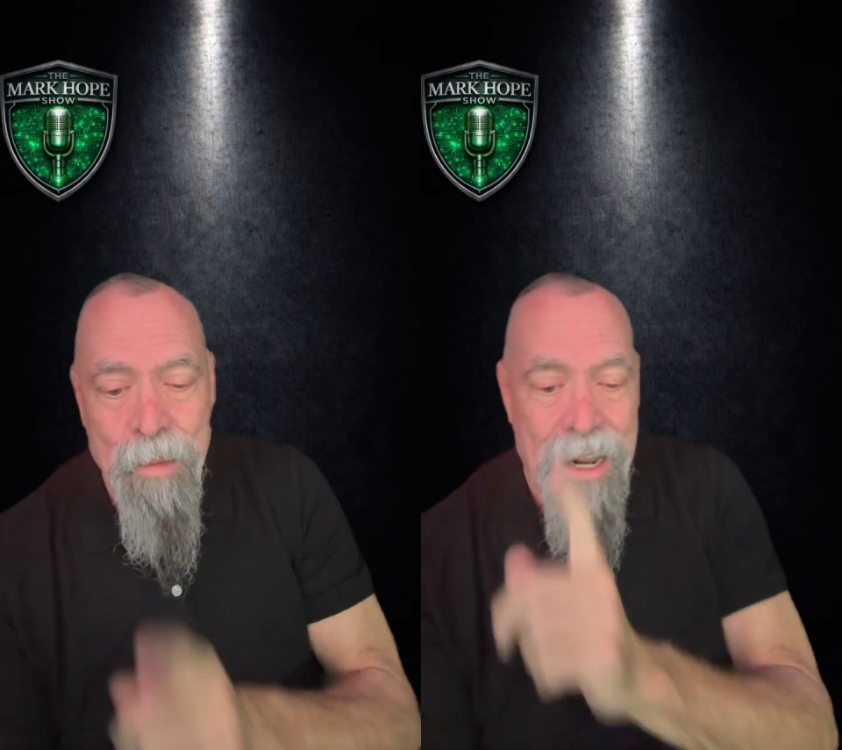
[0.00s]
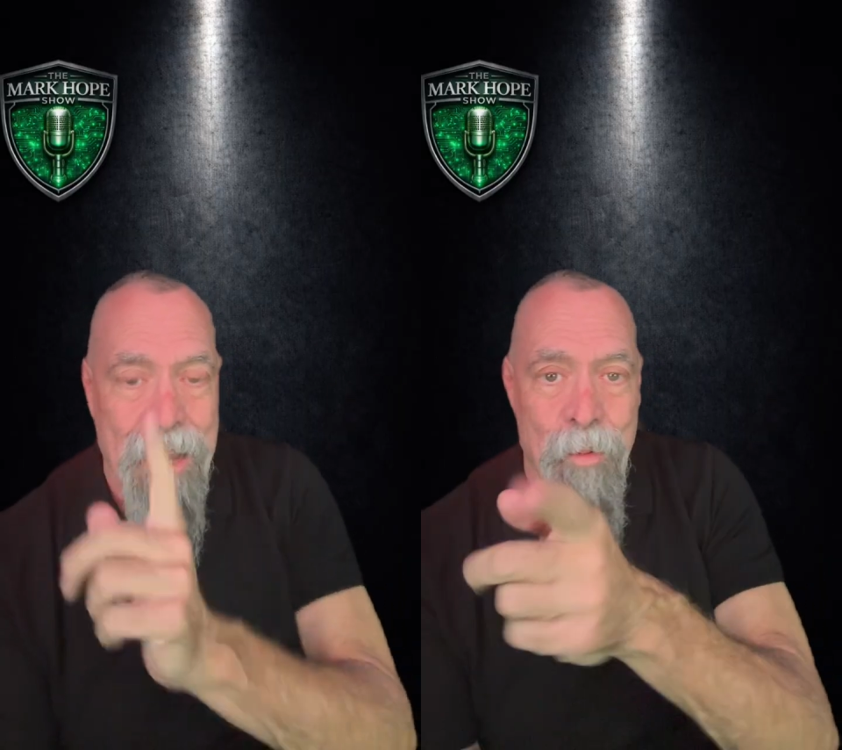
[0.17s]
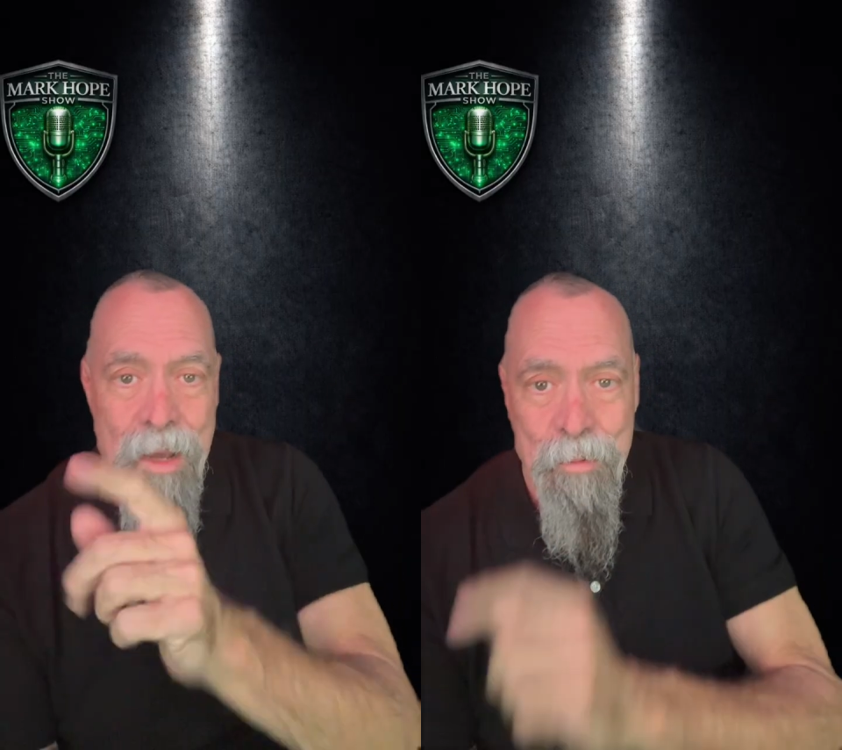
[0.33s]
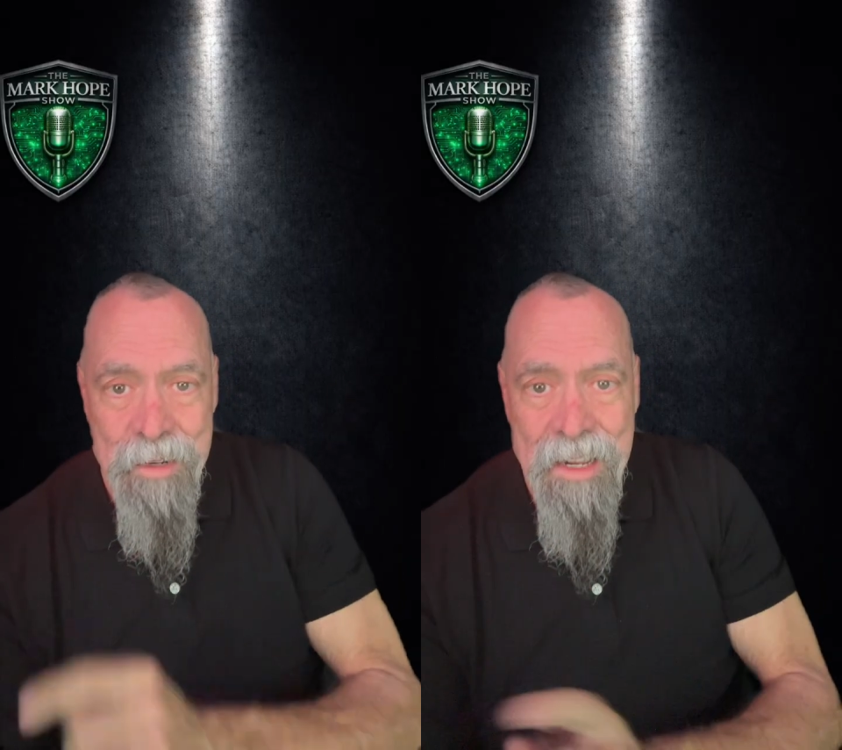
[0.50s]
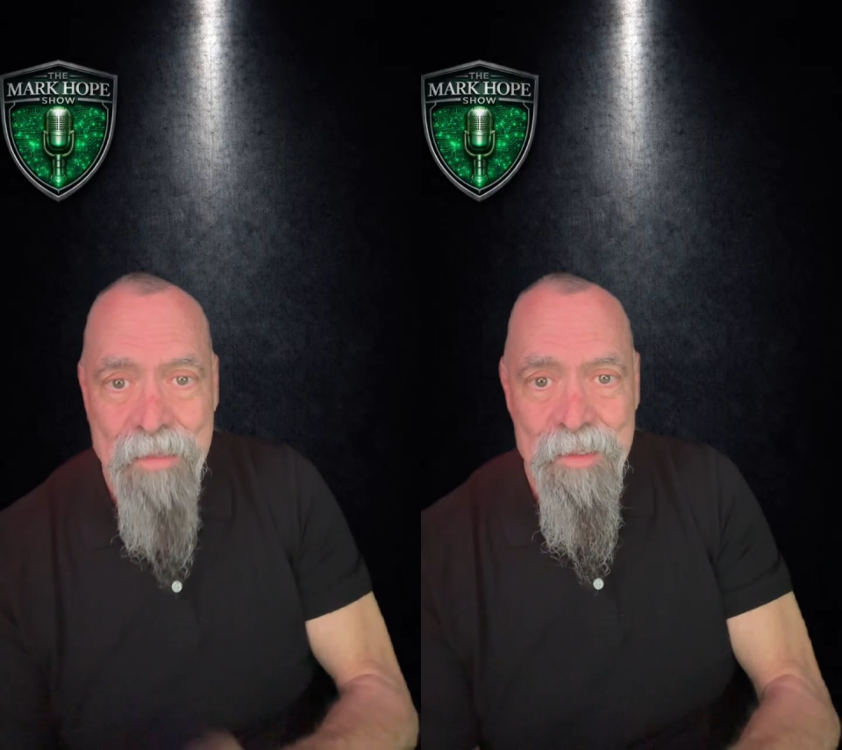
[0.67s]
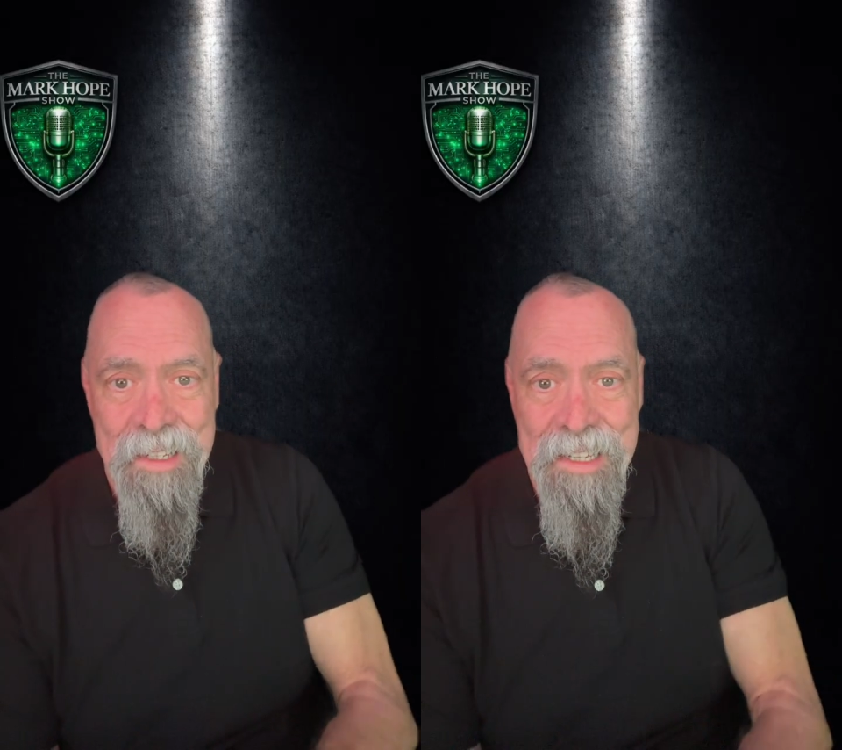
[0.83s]
and I will
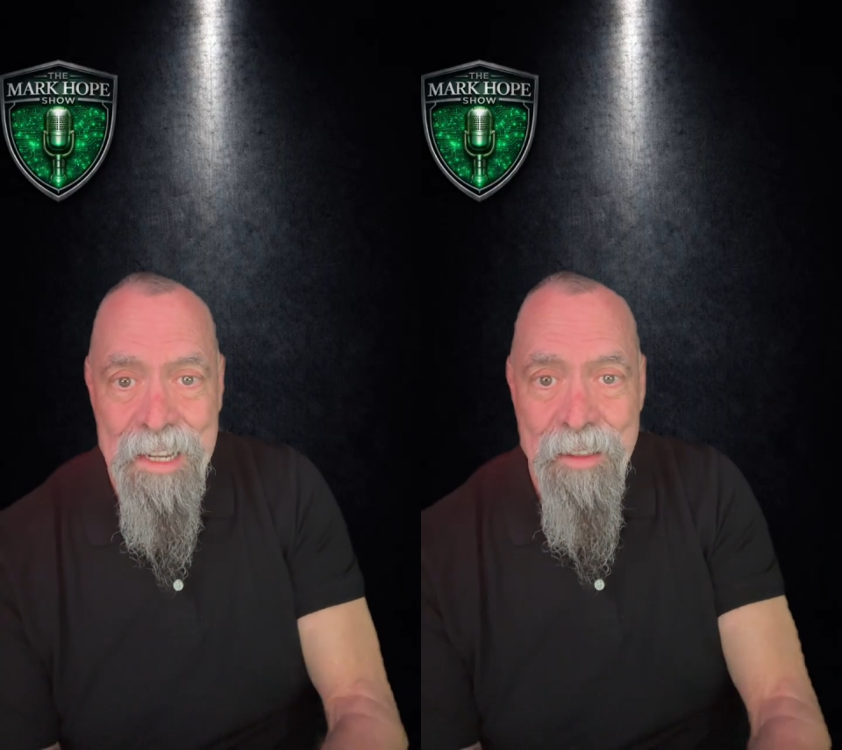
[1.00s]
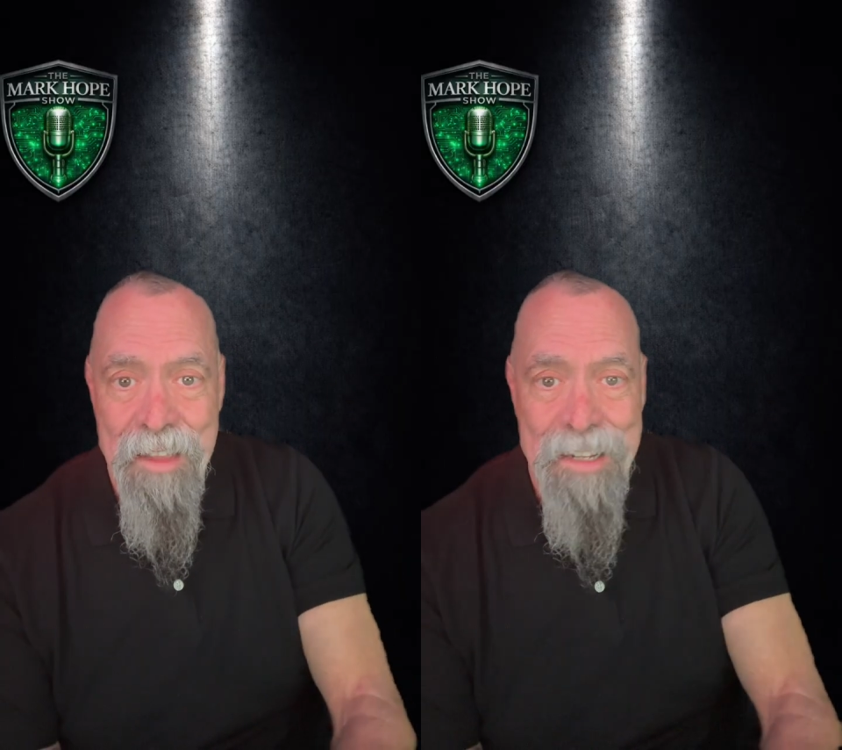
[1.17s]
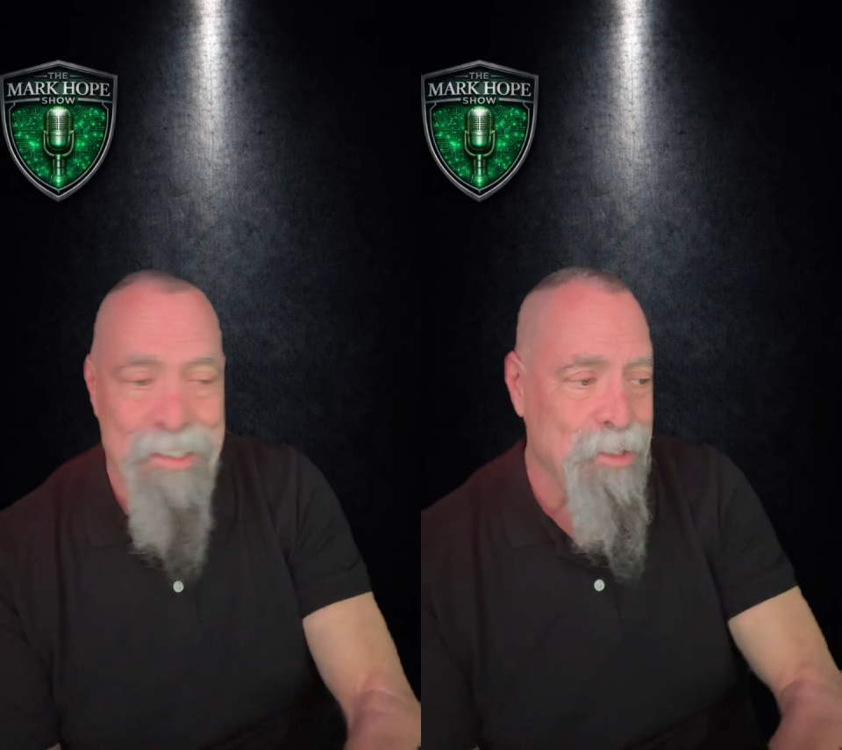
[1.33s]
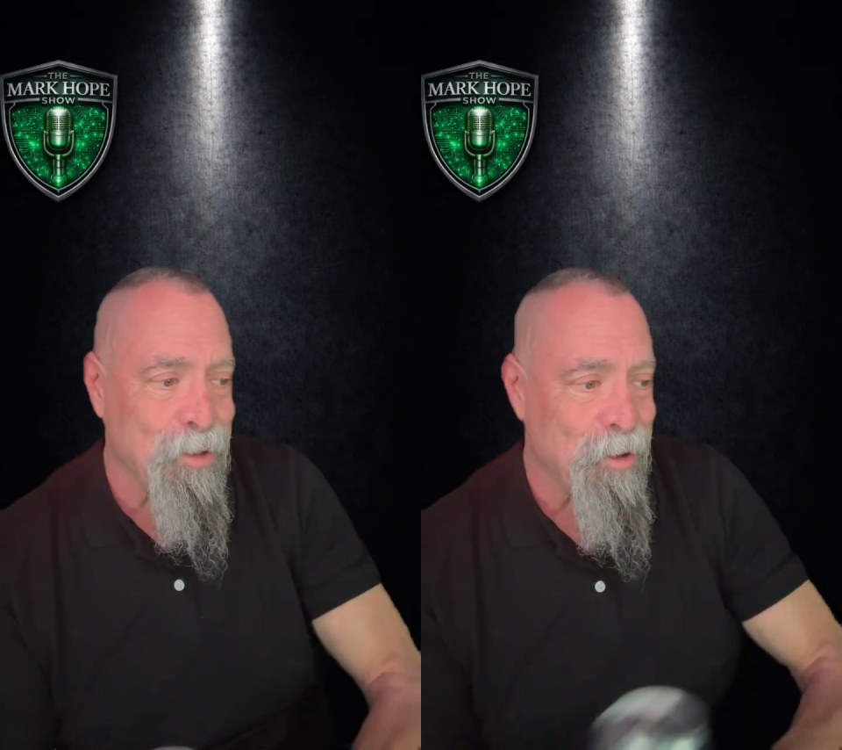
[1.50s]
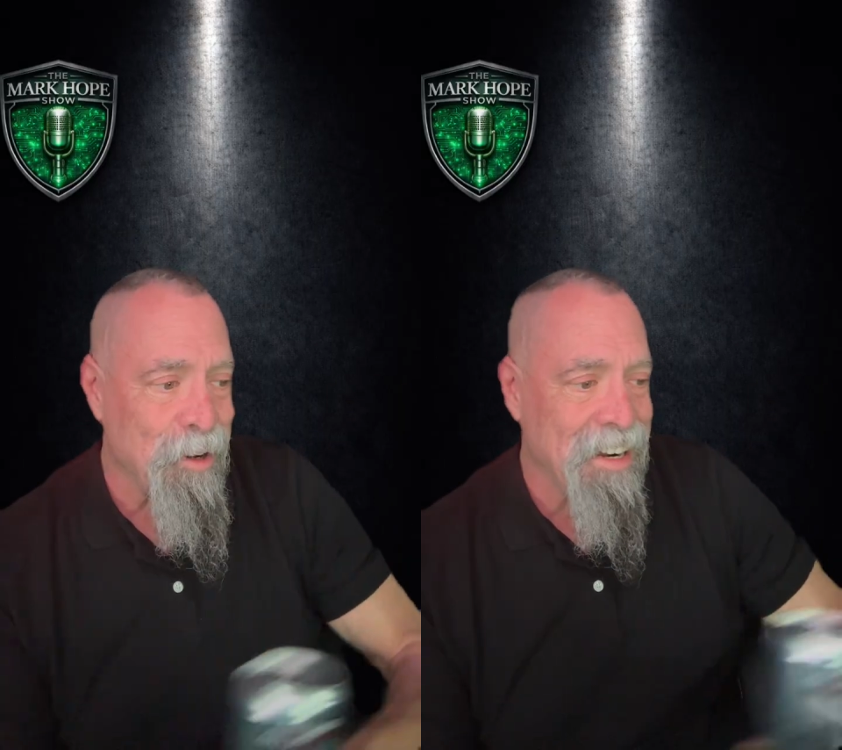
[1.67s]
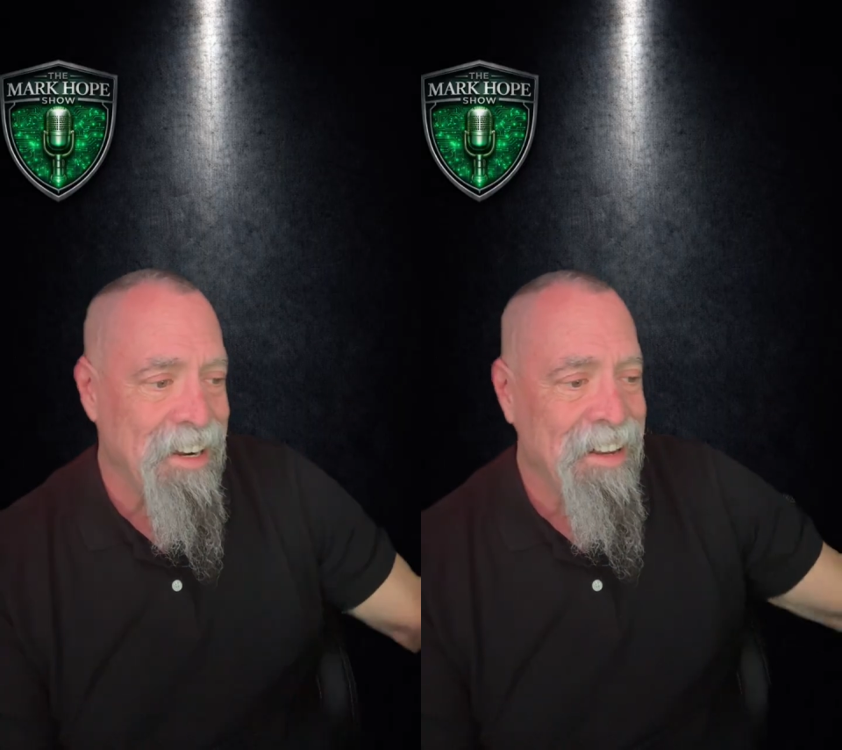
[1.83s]
definitely tell that
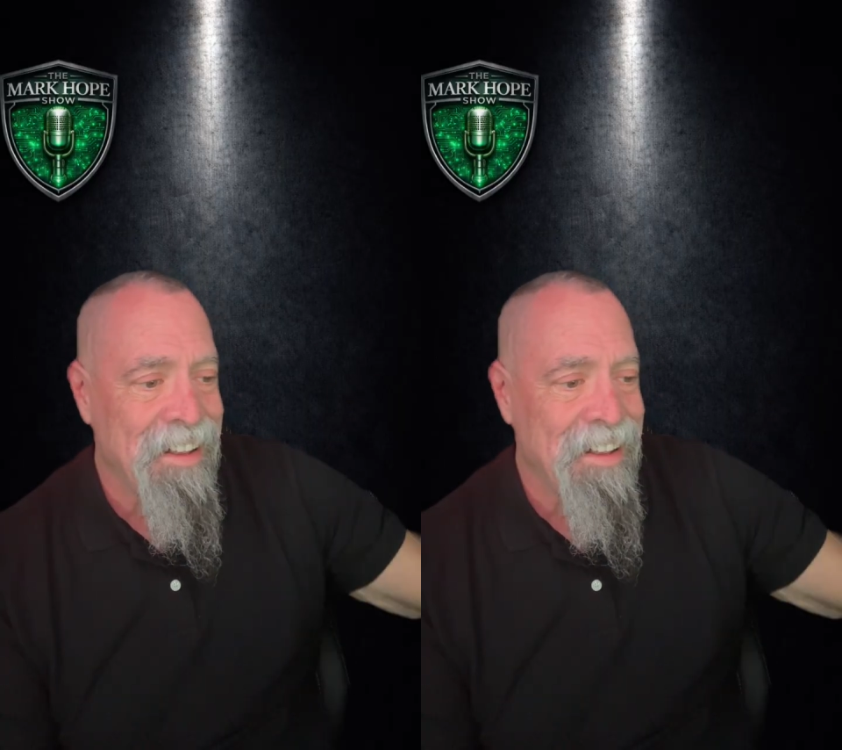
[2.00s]
story.